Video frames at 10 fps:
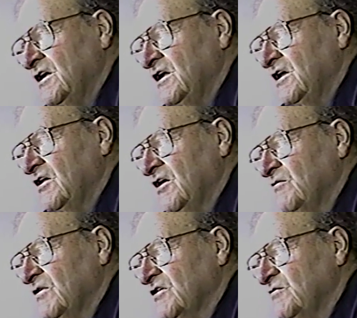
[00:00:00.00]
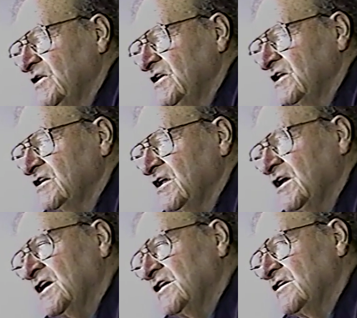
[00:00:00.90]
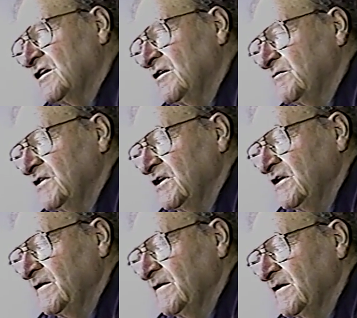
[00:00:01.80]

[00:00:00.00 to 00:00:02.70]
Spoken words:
And I worked one that they had, the company,